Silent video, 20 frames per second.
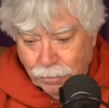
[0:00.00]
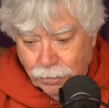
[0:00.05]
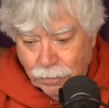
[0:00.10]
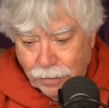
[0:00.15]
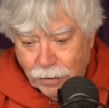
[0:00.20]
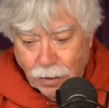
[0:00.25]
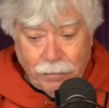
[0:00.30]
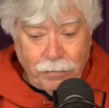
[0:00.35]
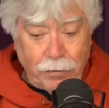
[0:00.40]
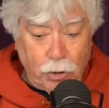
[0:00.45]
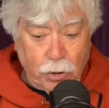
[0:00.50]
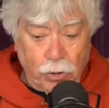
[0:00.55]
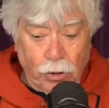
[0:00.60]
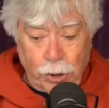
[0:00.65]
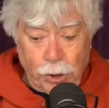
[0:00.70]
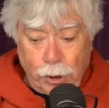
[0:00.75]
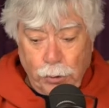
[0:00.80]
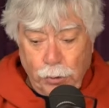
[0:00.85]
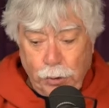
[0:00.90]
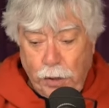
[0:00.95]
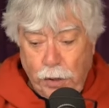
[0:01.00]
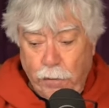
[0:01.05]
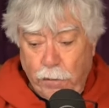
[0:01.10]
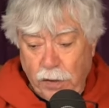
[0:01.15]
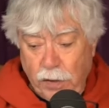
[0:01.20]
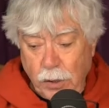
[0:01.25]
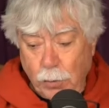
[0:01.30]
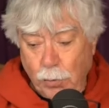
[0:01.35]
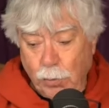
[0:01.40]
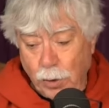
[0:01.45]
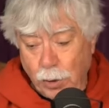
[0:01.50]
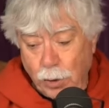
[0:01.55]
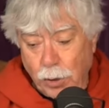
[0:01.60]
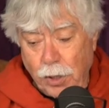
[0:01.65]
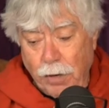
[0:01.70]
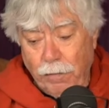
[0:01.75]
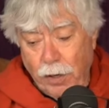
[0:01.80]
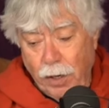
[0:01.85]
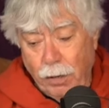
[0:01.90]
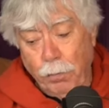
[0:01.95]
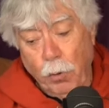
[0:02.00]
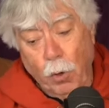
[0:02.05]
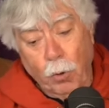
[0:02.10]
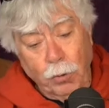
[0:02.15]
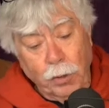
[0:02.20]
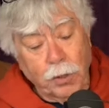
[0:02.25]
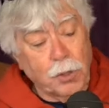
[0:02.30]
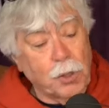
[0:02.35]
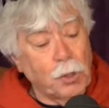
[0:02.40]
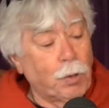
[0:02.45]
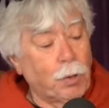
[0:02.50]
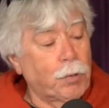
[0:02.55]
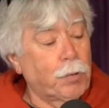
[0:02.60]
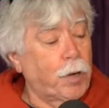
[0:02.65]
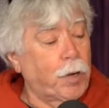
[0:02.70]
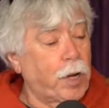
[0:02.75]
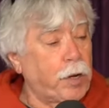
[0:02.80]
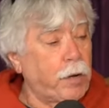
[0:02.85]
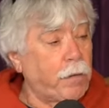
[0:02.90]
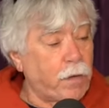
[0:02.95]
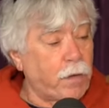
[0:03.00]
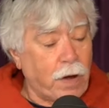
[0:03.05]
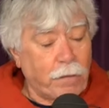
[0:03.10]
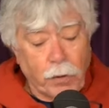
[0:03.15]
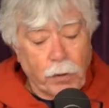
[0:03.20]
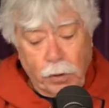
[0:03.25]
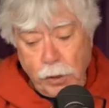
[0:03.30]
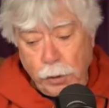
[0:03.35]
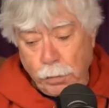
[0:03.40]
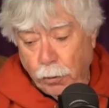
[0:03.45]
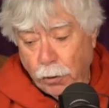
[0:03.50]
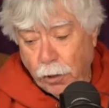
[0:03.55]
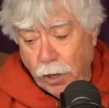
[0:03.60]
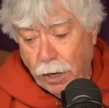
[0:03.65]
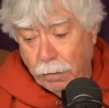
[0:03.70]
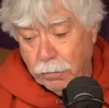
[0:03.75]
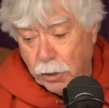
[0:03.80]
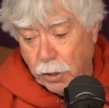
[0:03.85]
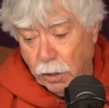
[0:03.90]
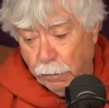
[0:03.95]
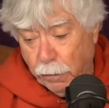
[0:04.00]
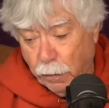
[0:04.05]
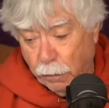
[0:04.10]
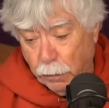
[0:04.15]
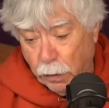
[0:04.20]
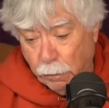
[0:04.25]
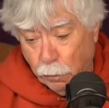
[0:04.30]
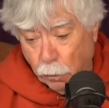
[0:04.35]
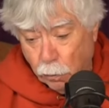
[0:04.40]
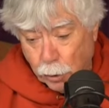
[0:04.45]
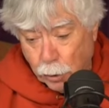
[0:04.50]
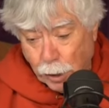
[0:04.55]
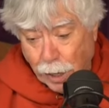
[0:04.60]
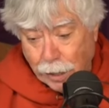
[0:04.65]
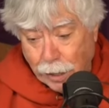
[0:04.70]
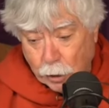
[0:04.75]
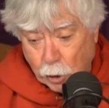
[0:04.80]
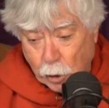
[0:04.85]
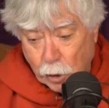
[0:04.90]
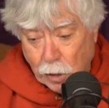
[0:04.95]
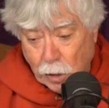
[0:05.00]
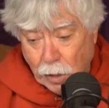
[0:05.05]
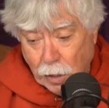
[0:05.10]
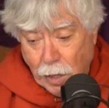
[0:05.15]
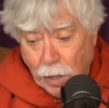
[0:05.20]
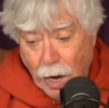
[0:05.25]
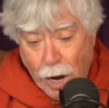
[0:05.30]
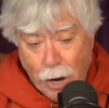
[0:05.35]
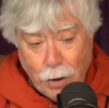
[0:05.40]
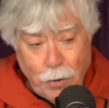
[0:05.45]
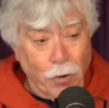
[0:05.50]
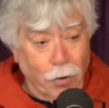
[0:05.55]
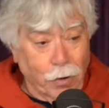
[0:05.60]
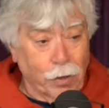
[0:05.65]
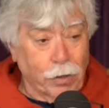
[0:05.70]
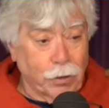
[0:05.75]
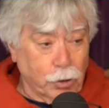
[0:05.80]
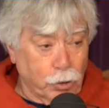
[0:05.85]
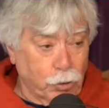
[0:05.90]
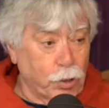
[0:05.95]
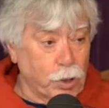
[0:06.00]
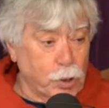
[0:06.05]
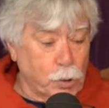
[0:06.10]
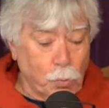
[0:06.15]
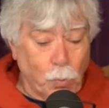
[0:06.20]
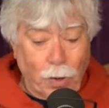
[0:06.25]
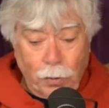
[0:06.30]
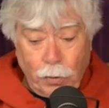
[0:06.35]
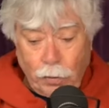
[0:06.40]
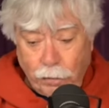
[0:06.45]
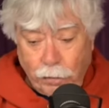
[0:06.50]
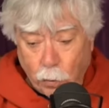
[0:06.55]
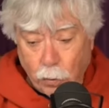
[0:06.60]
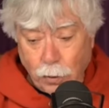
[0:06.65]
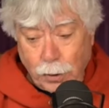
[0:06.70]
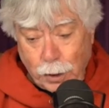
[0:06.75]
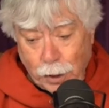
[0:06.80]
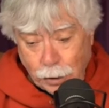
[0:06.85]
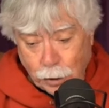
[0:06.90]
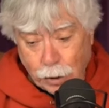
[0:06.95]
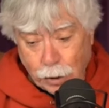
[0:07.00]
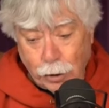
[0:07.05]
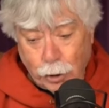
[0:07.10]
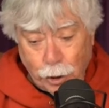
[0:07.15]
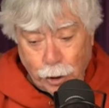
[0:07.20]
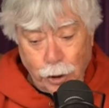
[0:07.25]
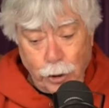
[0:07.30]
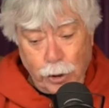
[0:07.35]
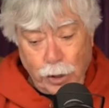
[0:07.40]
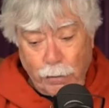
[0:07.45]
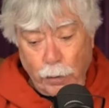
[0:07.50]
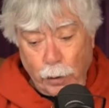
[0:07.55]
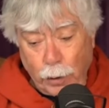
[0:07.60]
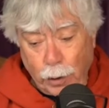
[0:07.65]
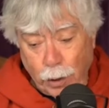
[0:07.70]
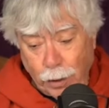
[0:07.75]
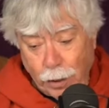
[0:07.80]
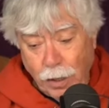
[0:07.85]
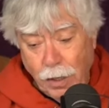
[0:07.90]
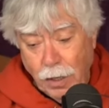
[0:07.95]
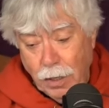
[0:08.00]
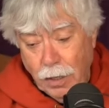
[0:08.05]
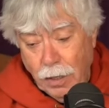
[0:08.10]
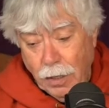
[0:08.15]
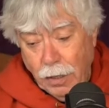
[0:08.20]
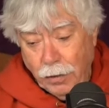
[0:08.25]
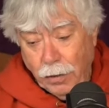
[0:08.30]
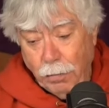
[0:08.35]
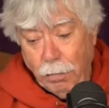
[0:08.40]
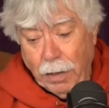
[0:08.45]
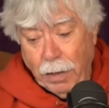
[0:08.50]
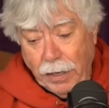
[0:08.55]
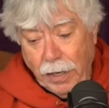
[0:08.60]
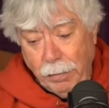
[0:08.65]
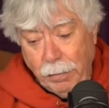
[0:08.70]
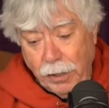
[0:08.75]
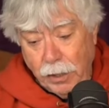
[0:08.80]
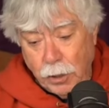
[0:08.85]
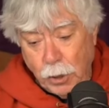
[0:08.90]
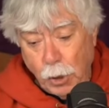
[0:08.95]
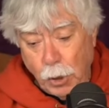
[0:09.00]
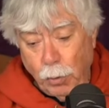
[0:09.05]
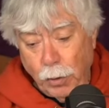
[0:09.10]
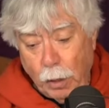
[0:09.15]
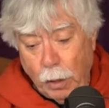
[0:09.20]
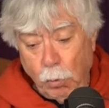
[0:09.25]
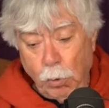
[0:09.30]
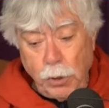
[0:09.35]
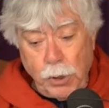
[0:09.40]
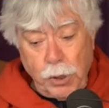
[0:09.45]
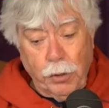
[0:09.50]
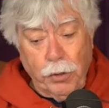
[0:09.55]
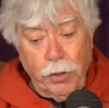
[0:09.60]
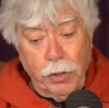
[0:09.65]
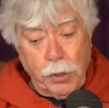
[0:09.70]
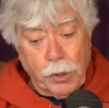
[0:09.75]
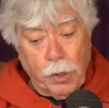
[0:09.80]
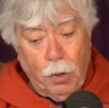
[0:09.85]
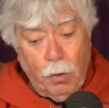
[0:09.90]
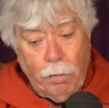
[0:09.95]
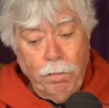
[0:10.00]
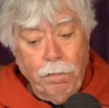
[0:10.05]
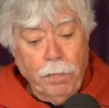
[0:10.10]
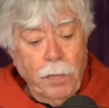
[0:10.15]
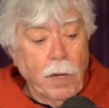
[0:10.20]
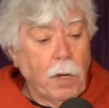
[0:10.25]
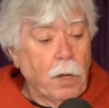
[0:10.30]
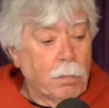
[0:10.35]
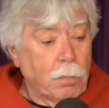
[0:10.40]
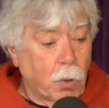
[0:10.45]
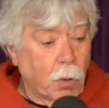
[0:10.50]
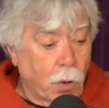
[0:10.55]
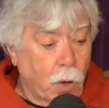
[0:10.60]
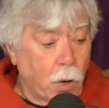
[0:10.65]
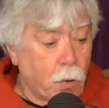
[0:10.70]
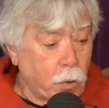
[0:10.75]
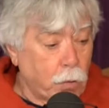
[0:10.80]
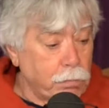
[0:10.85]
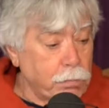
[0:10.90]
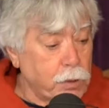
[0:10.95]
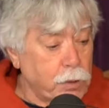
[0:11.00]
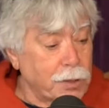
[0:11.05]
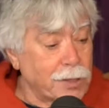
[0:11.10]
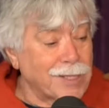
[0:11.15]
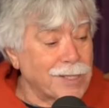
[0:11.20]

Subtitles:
You have to trust your defense, which is giving up only 285 yards per game. It's got 54 sacks. And you're going to trust weather vortex to change everything that Miami is doing. I will say this, though. Mahomes is